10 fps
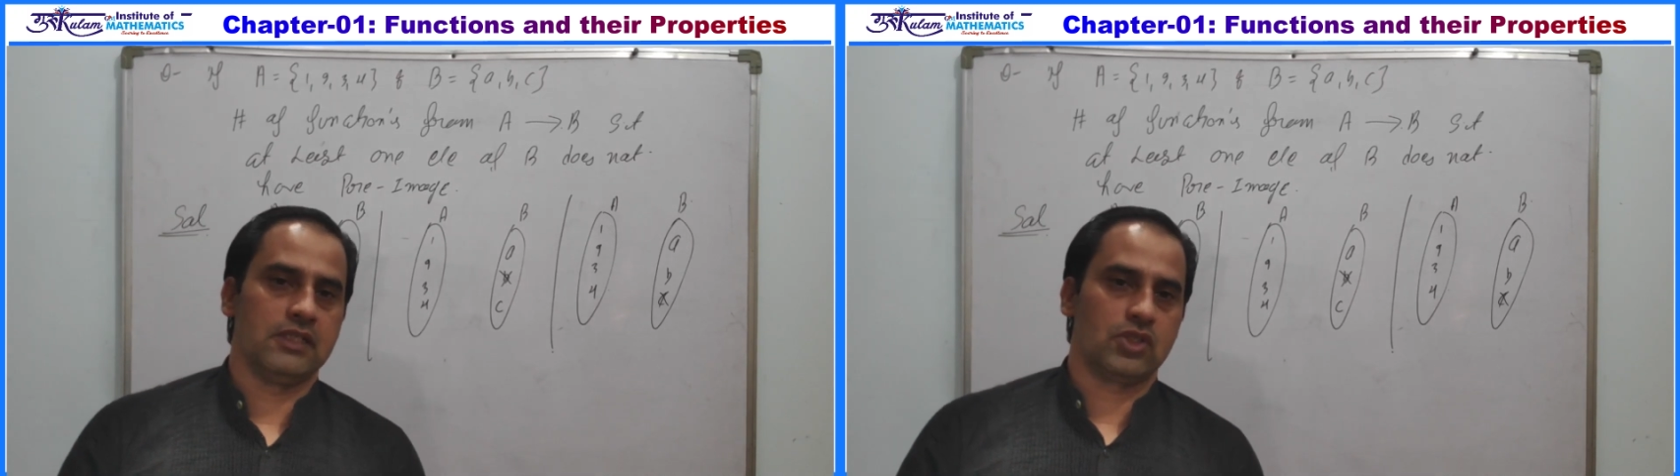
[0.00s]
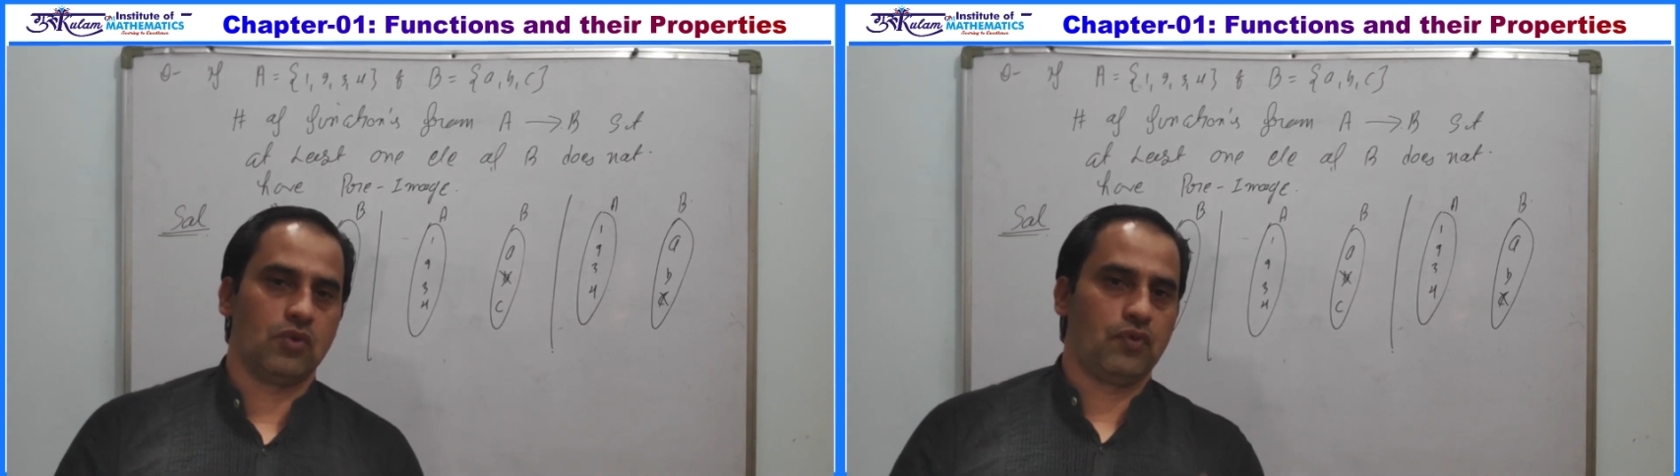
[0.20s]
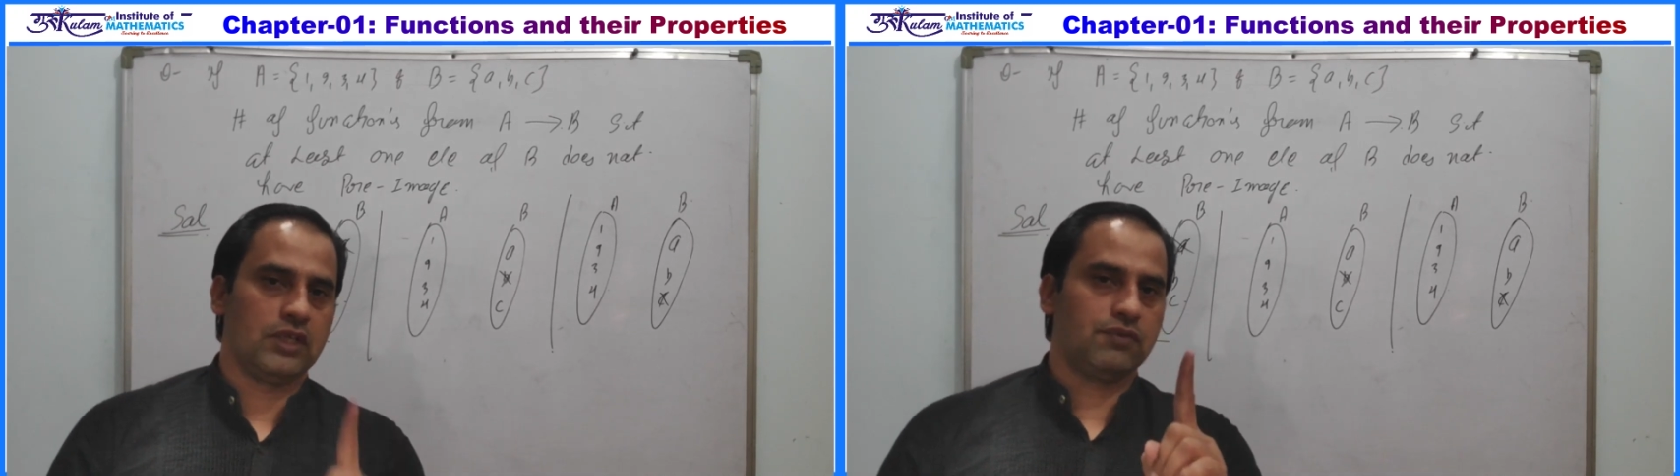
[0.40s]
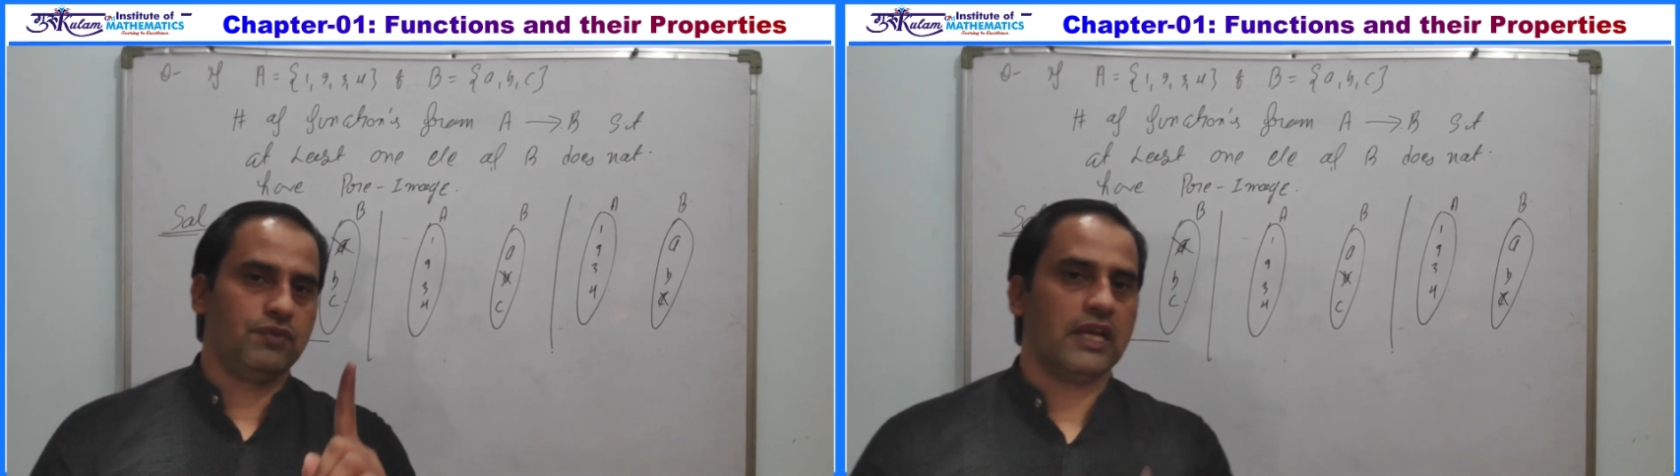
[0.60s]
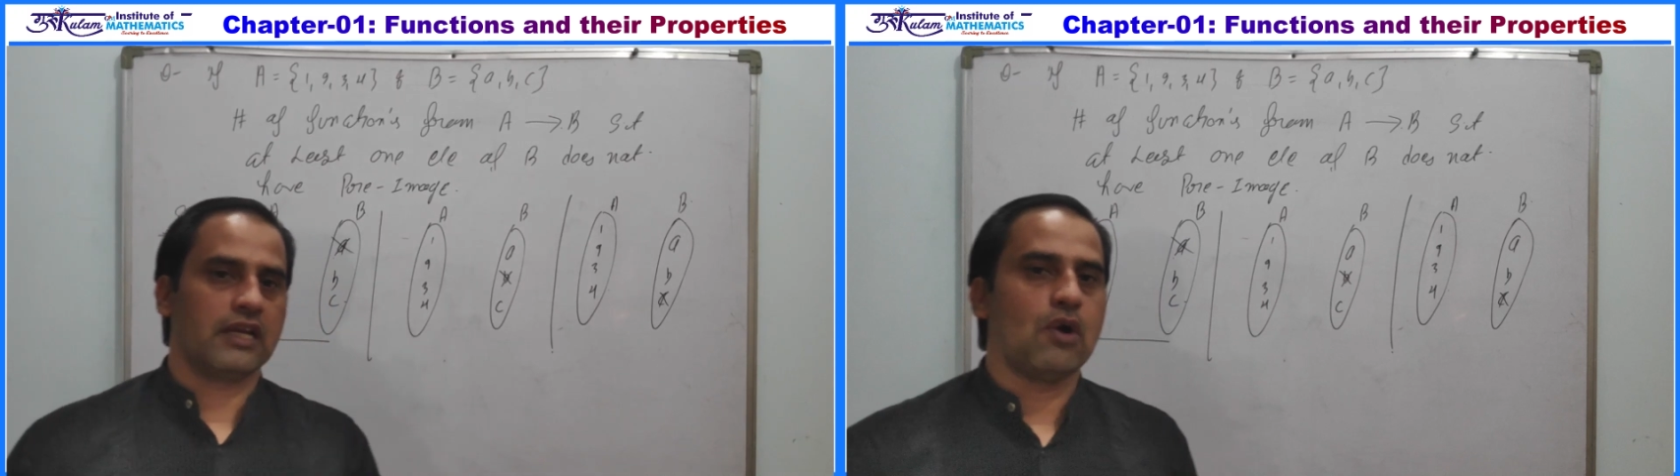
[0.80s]
So first
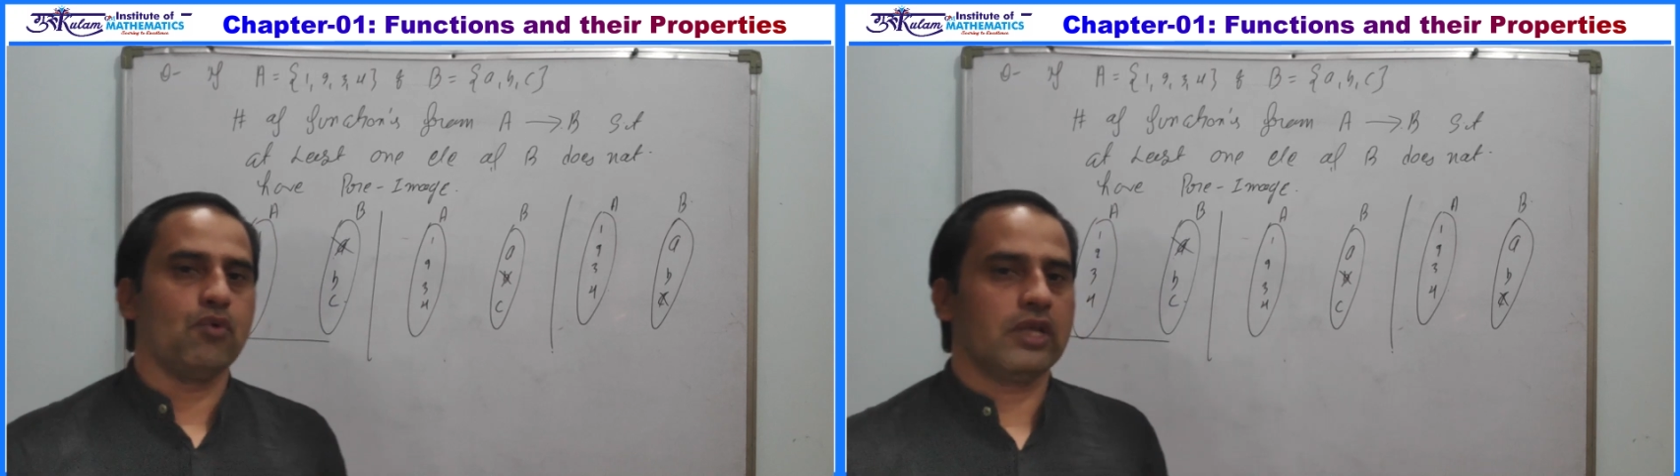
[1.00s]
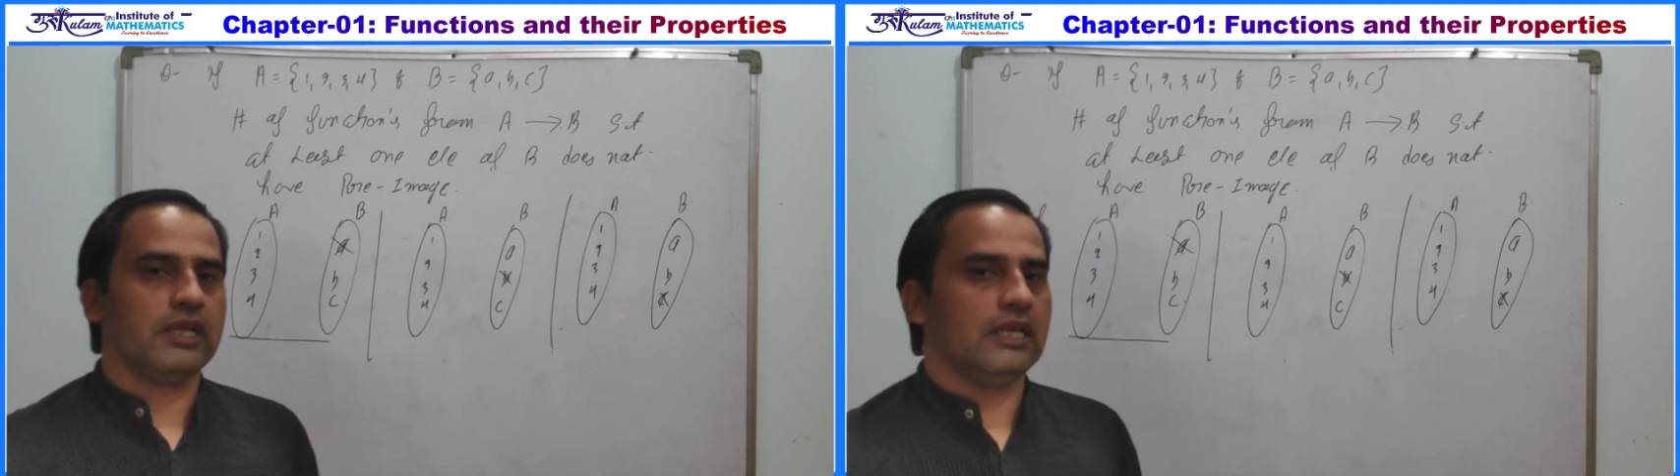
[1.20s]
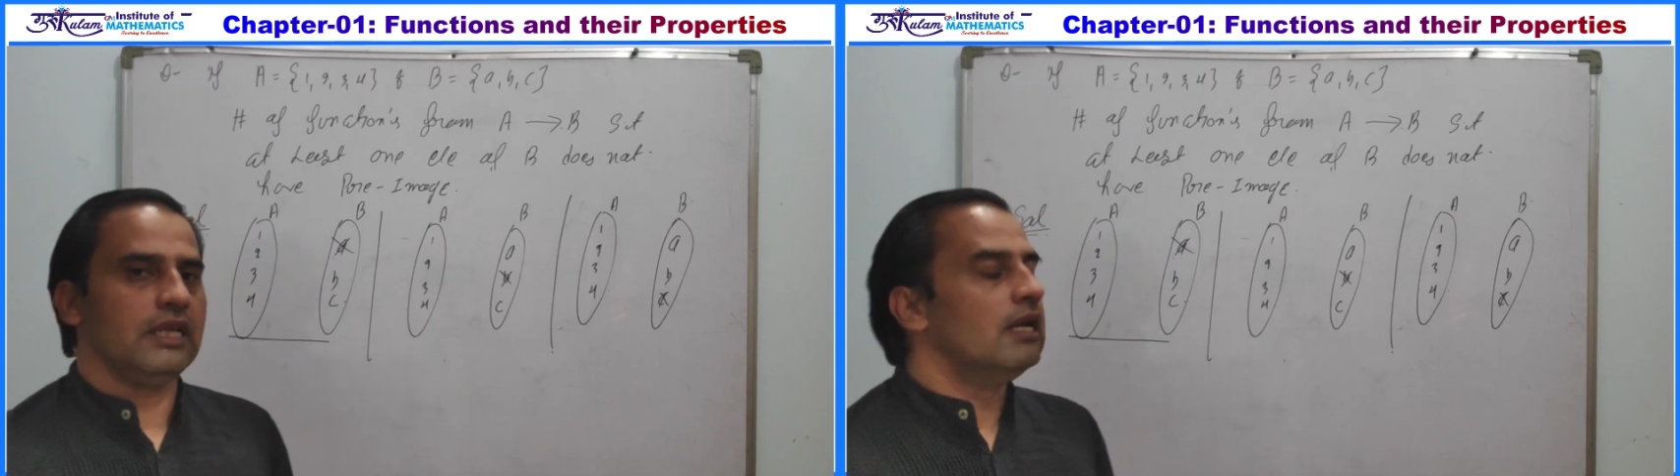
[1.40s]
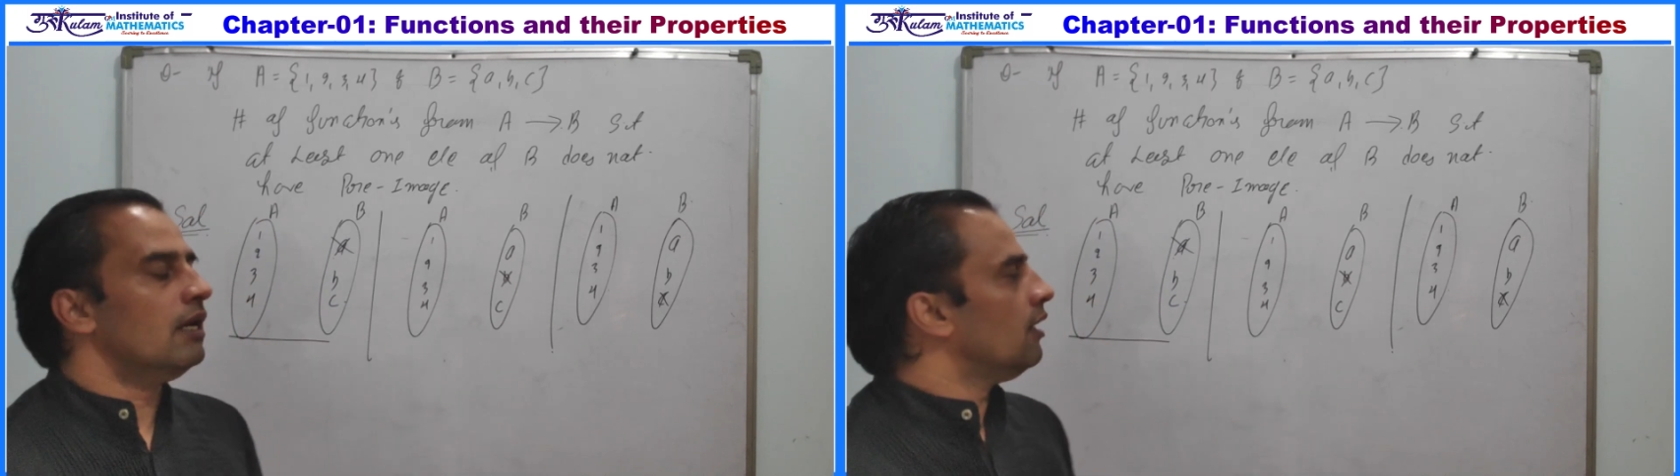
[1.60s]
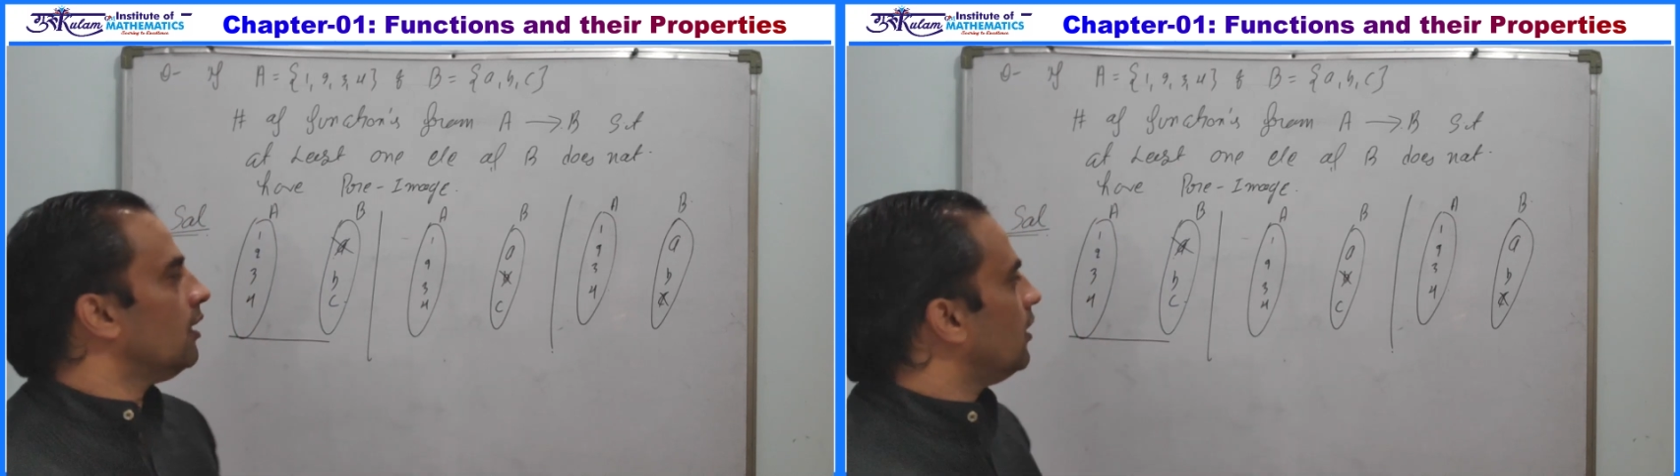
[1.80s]
we are counting the
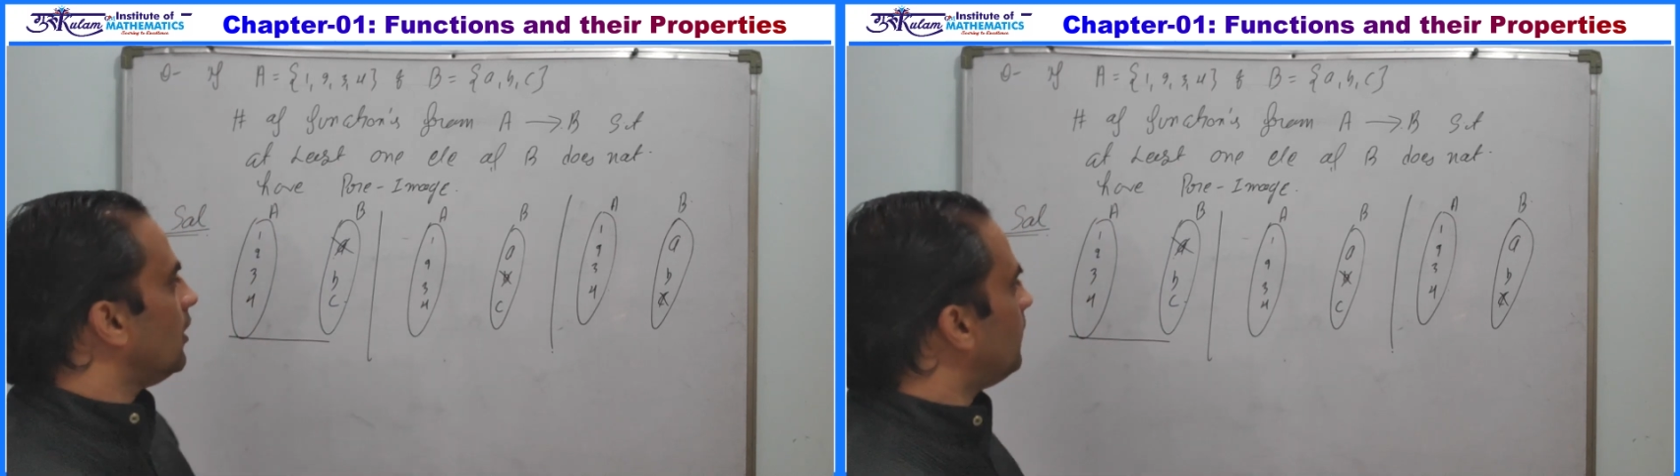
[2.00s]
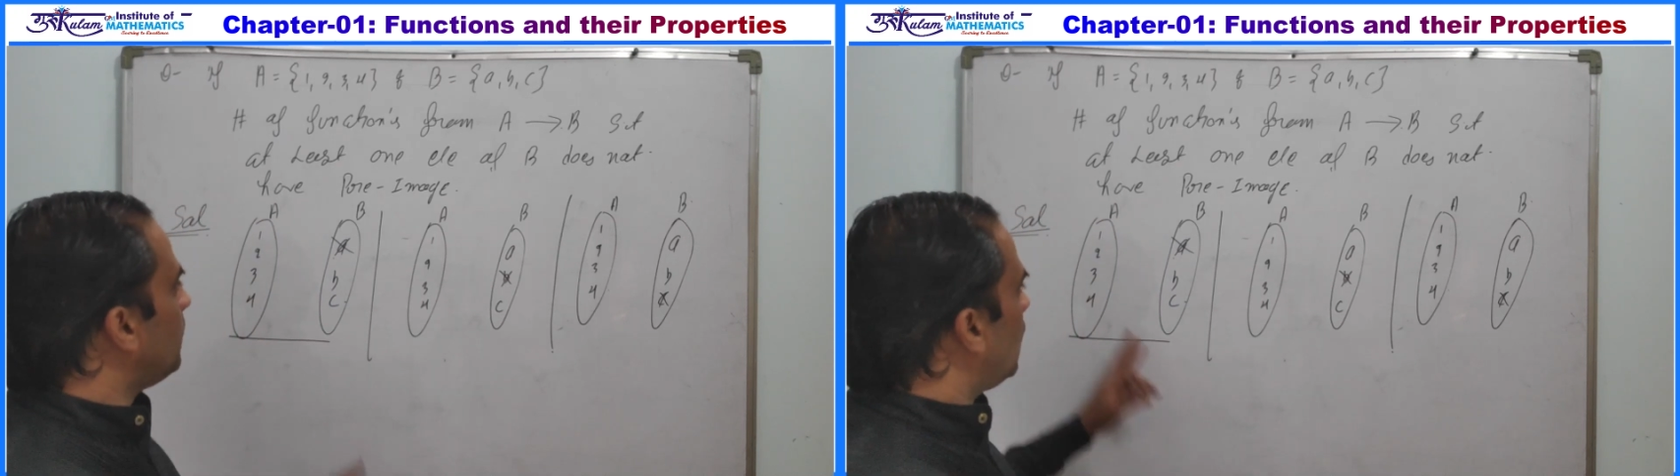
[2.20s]
number